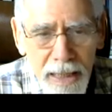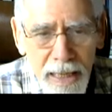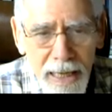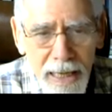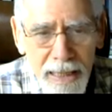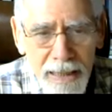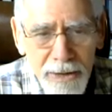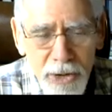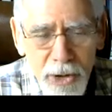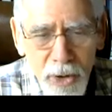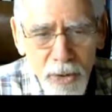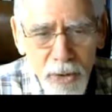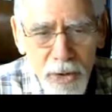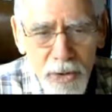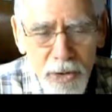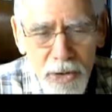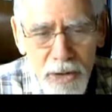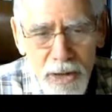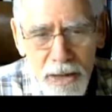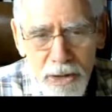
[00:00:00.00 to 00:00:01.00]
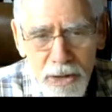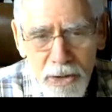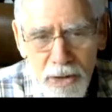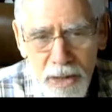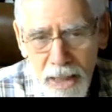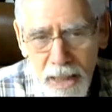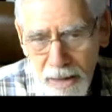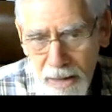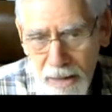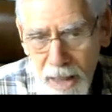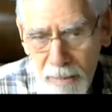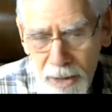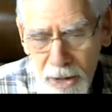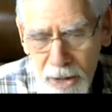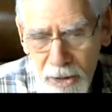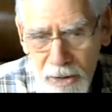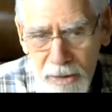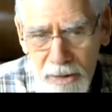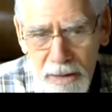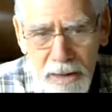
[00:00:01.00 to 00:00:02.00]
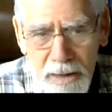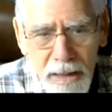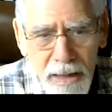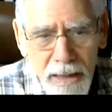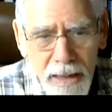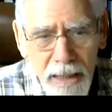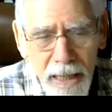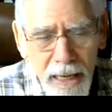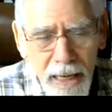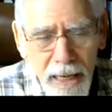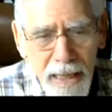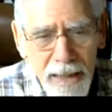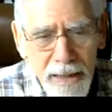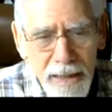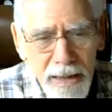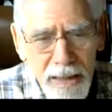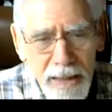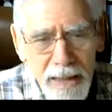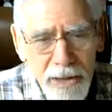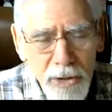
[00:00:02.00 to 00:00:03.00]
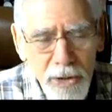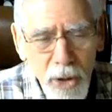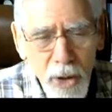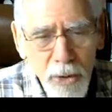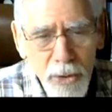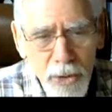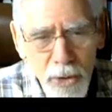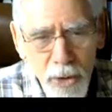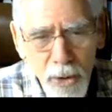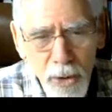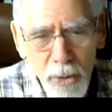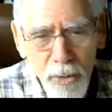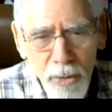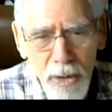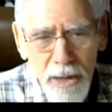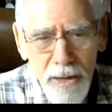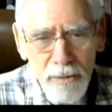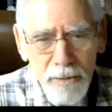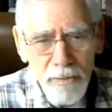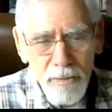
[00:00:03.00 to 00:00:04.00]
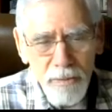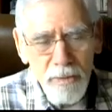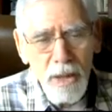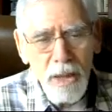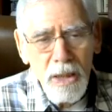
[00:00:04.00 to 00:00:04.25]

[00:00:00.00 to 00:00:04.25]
And so it's economical, and it's also